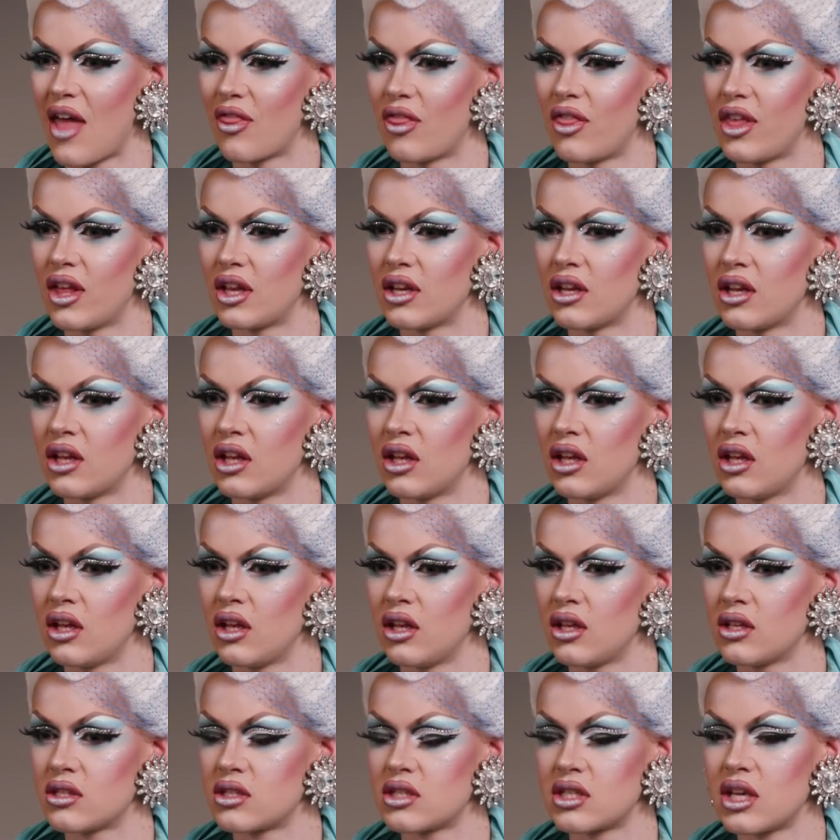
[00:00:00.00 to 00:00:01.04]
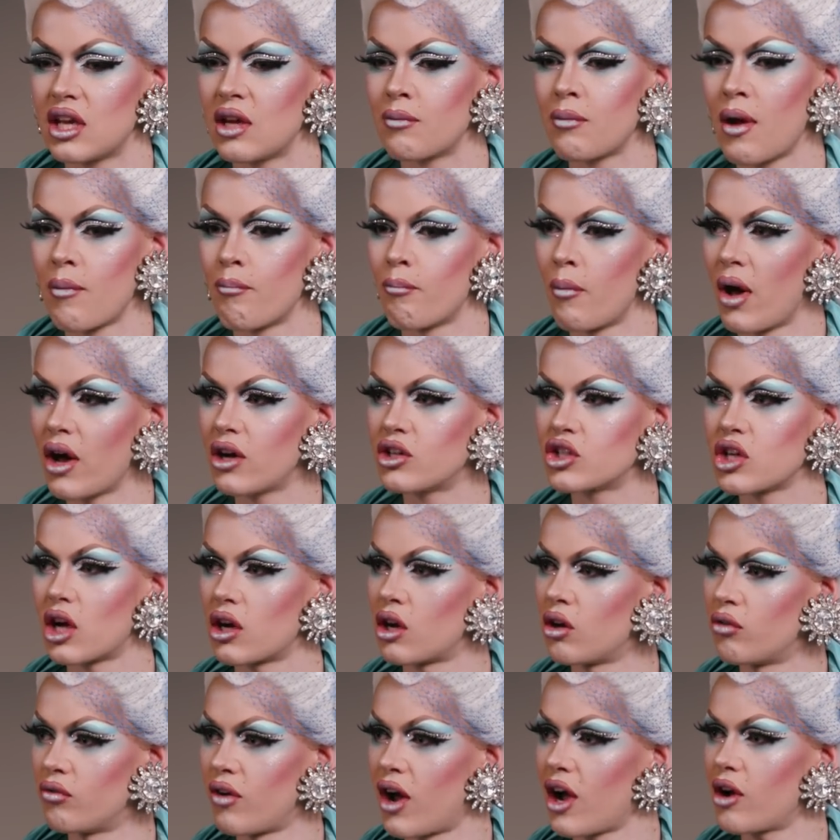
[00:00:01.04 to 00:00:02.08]
And then seeing my mugshot
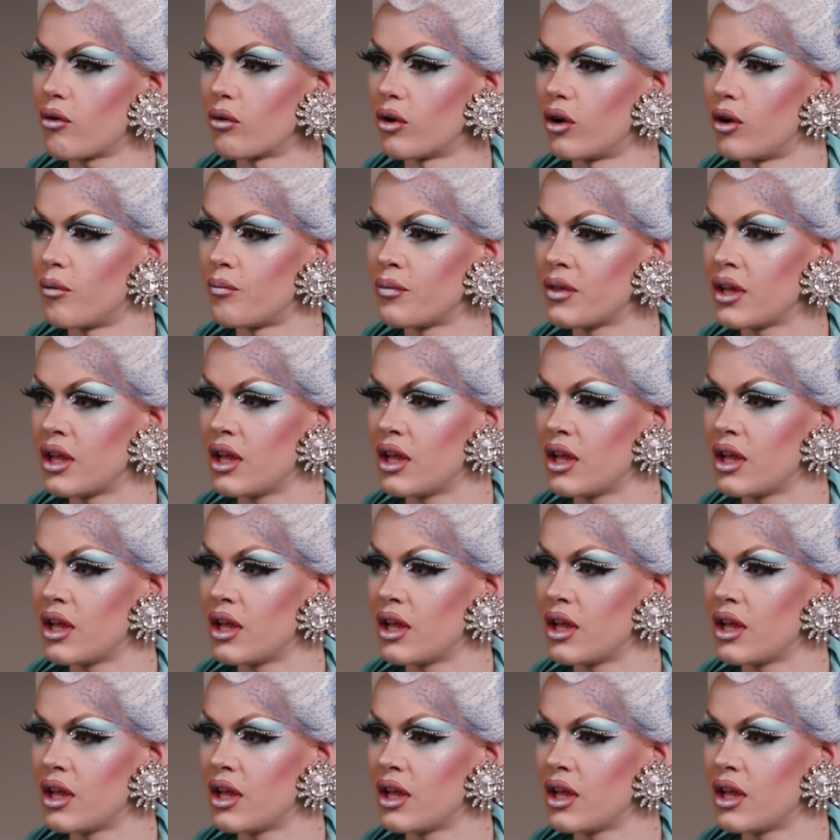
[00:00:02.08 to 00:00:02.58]
go viral,